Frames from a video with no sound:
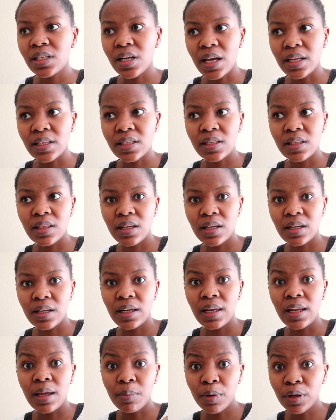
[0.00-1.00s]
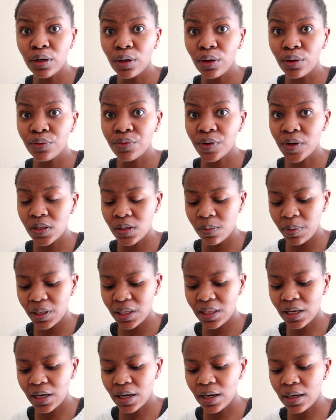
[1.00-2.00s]
as the lemon loaf recipe
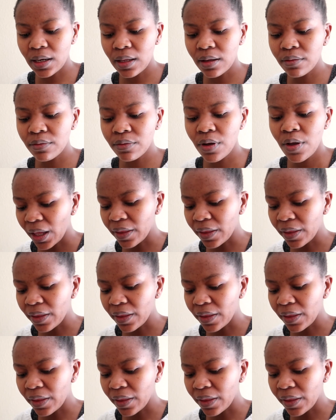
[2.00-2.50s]
that I love.